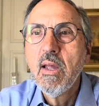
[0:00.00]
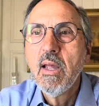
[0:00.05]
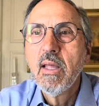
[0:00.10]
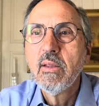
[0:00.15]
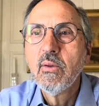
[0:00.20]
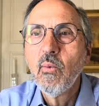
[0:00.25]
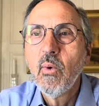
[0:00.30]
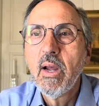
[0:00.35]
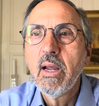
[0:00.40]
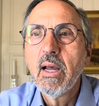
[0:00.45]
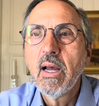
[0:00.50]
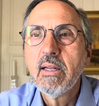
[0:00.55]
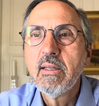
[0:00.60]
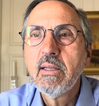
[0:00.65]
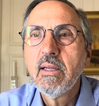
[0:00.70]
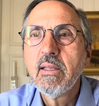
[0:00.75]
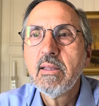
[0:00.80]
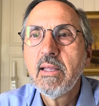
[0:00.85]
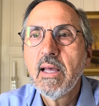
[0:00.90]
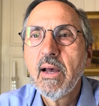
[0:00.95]
The way I
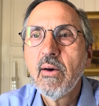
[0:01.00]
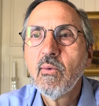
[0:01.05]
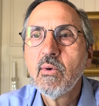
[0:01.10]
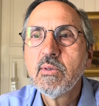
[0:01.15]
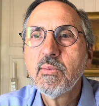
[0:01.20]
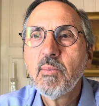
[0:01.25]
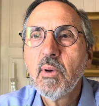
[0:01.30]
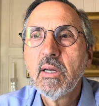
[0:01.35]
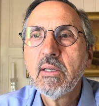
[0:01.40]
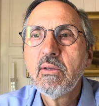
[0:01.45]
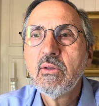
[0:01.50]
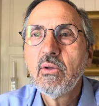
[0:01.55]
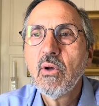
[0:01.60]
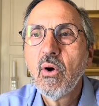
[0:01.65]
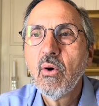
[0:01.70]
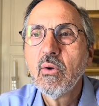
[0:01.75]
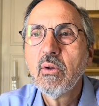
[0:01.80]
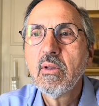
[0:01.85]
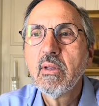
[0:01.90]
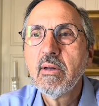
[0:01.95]
did that was by
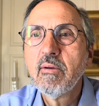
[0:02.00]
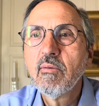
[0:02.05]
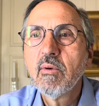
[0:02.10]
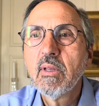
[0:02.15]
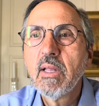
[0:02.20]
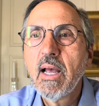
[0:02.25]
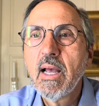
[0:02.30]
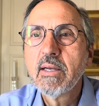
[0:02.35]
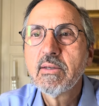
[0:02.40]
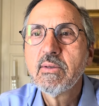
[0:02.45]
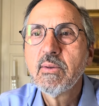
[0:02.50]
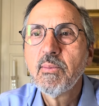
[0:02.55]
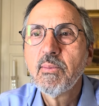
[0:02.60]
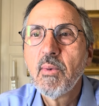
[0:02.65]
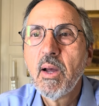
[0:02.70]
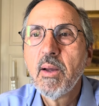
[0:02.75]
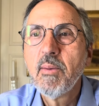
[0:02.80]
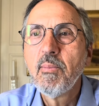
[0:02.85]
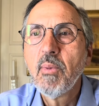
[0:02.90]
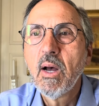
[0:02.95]
totally relaxing
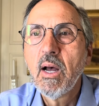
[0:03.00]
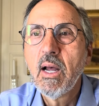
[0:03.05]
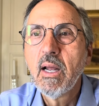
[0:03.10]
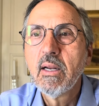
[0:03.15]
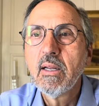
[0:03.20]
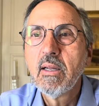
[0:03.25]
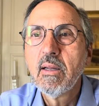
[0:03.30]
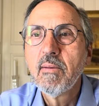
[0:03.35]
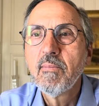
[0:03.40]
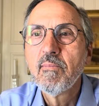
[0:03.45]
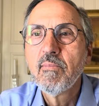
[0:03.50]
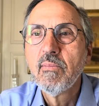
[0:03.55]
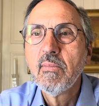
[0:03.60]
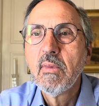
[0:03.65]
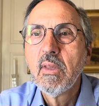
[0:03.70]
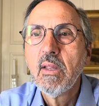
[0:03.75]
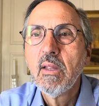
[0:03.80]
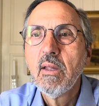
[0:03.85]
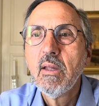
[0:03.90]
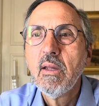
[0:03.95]
my body,
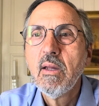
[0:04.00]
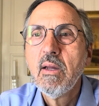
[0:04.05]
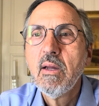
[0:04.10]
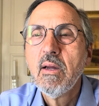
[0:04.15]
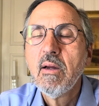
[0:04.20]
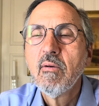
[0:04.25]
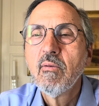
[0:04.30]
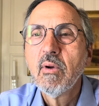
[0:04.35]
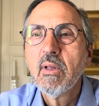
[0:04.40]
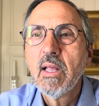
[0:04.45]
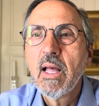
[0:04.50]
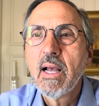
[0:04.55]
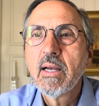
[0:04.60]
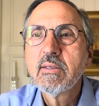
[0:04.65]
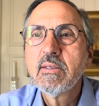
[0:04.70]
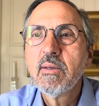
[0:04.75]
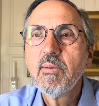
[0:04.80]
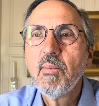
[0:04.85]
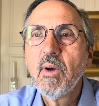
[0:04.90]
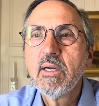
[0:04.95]

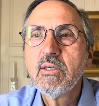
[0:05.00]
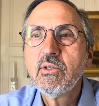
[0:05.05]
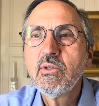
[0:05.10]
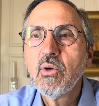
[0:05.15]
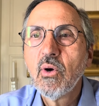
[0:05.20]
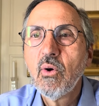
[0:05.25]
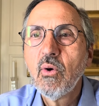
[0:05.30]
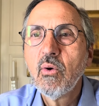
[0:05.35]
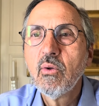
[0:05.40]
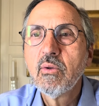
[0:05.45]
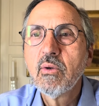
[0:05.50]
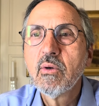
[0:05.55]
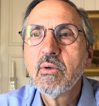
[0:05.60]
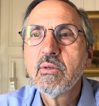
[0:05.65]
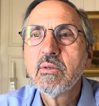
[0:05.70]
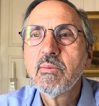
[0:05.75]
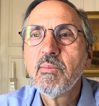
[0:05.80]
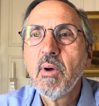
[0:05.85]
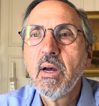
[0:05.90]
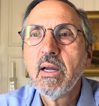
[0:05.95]
relaxing my
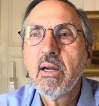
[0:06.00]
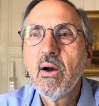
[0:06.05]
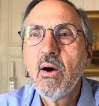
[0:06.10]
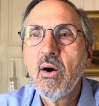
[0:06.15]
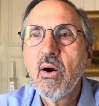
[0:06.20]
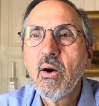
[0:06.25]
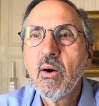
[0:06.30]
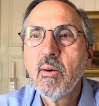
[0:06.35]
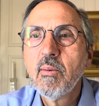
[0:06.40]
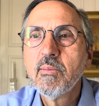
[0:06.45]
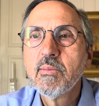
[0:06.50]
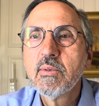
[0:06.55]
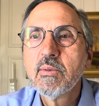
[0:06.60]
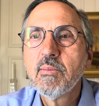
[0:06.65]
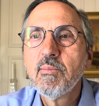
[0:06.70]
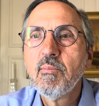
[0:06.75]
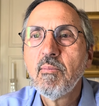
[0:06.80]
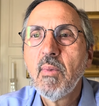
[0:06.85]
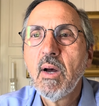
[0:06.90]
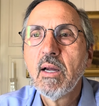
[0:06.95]
shoulders, my arms,
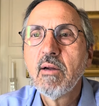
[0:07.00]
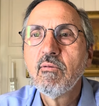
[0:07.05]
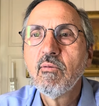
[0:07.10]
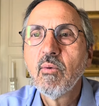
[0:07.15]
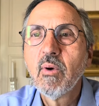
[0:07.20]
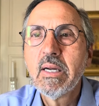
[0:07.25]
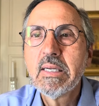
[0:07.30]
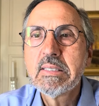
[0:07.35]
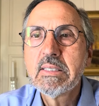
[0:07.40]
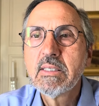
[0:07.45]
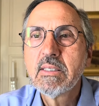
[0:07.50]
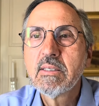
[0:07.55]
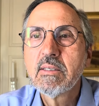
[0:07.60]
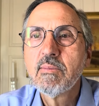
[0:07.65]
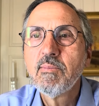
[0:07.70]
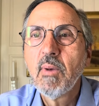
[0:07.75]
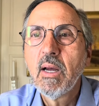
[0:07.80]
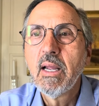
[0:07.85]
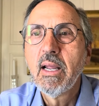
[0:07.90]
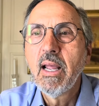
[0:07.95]
my wrists,
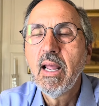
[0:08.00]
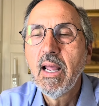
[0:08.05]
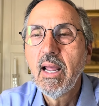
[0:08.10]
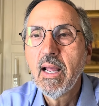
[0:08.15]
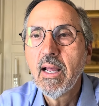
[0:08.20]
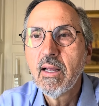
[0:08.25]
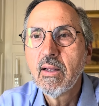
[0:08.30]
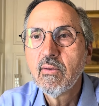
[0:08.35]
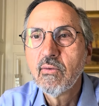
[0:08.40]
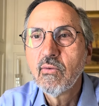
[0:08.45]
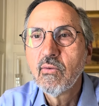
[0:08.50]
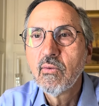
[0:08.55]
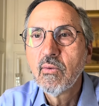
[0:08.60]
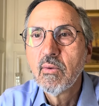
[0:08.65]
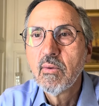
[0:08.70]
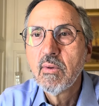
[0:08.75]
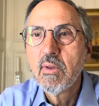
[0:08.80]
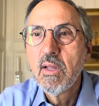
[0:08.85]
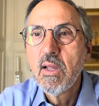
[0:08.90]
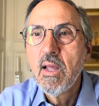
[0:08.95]
my hands,
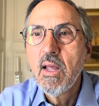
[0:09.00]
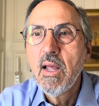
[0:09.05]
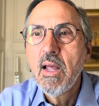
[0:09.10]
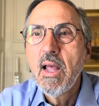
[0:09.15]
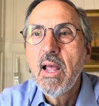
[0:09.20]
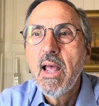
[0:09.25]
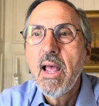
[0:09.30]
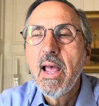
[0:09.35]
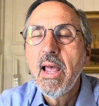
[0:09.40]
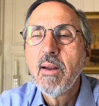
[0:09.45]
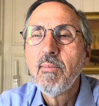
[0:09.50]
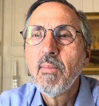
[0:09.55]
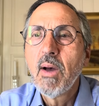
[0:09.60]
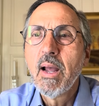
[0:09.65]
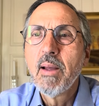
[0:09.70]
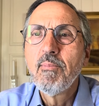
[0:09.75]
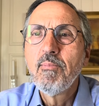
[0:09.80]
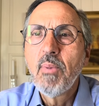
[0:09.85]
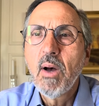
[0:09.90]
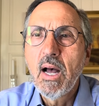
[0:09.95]
and
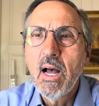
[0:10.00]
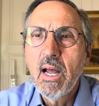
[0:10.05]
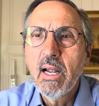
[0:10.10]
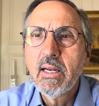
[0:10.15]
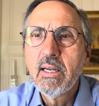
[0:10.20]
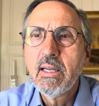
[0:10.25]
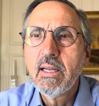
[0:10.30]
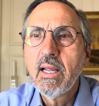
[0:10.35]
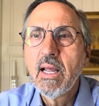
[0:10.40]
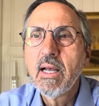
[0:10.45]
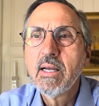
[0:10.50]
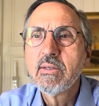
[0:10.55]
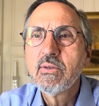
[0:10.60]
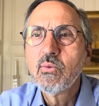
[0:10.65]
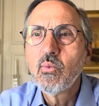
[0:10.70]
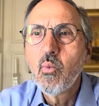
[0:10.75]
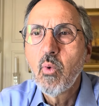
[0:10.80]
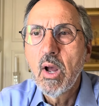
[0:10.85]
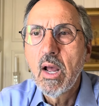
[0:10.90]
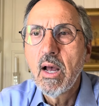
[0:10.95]
my body as
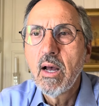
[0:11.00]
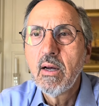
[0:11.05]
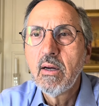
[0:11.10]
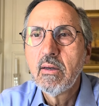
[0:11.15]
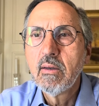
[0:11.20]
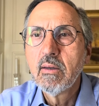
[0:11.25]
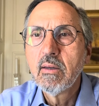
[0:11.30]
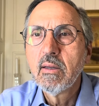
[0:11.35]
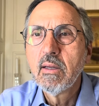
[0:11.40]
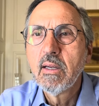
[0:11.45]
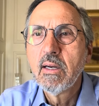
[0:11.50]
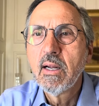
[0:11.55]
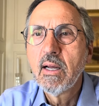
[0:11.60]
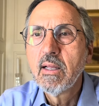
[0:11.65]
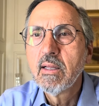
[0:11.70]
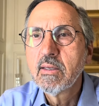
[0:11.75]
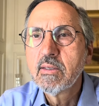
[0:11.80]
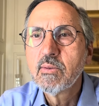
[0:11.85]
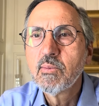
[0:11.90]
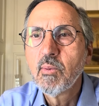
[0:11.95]
well. And I'll
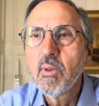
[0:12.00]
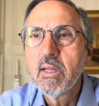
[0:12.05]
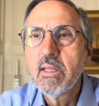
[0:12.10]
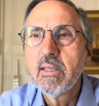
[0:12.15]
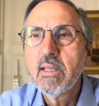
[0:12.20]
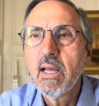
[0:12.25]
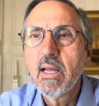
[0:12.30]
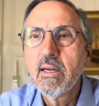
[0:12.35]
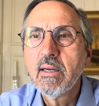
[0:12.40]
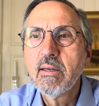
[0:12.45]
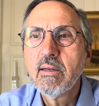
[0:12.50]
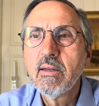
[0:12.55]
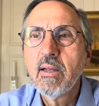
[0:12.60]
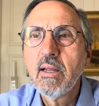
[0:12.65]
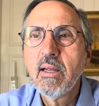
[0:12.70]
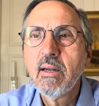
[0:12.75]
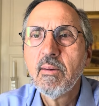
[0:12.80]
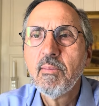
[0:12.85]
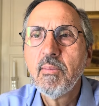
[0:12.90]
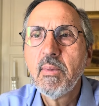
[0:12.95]
explain that
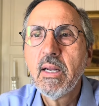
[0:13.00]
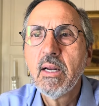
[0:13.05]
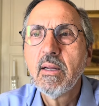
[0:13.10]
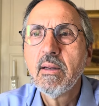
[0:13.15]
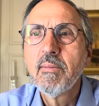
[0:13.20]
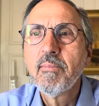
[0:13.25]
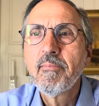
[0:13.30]
in a minute.